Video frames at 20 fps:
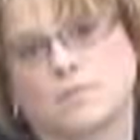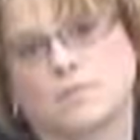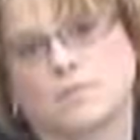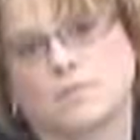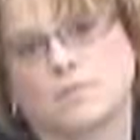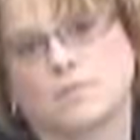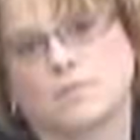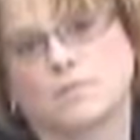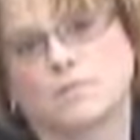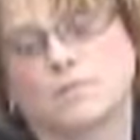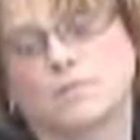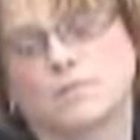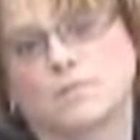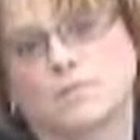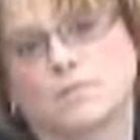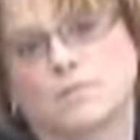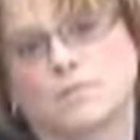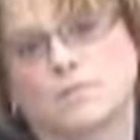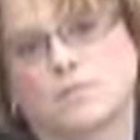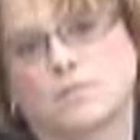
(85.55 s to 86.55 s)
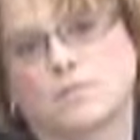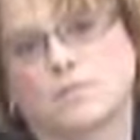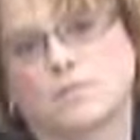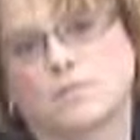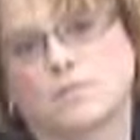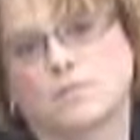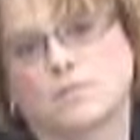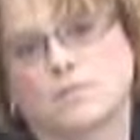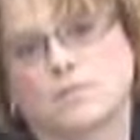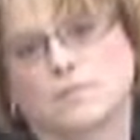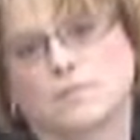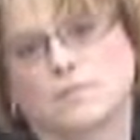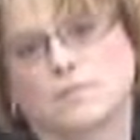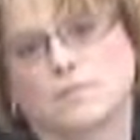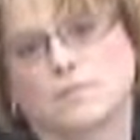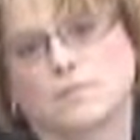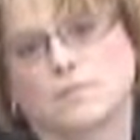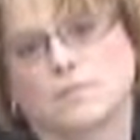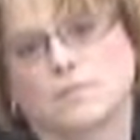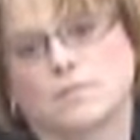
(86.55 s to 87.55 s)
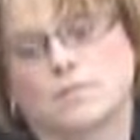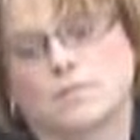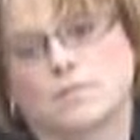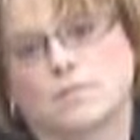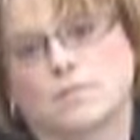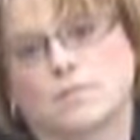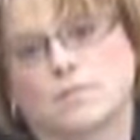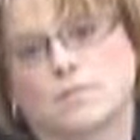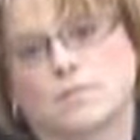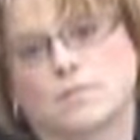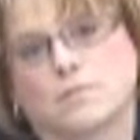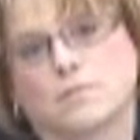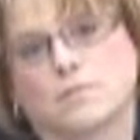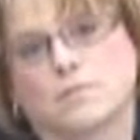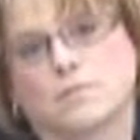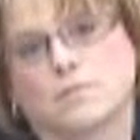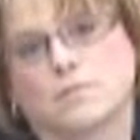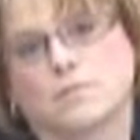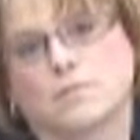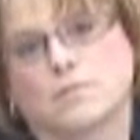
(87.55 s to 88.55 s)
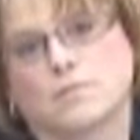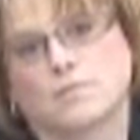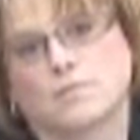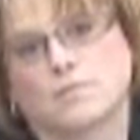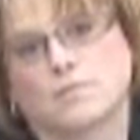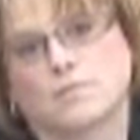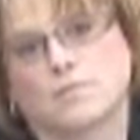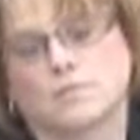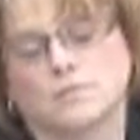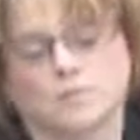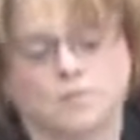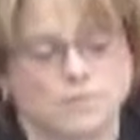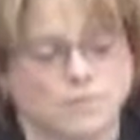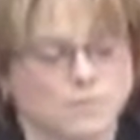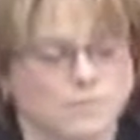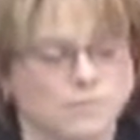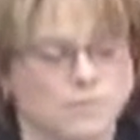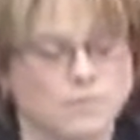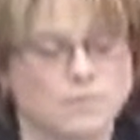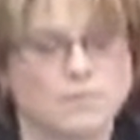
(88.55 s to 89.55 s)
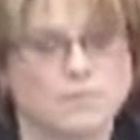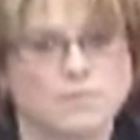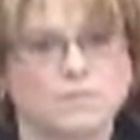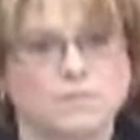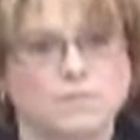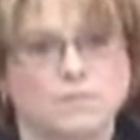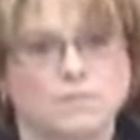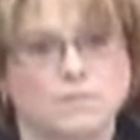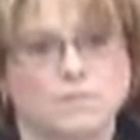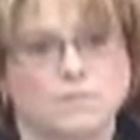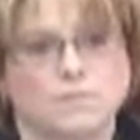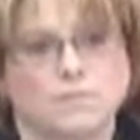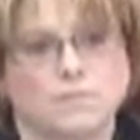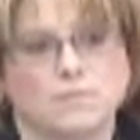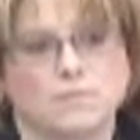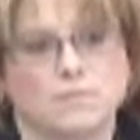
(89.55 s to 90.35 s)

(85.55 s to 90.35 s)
[no speech]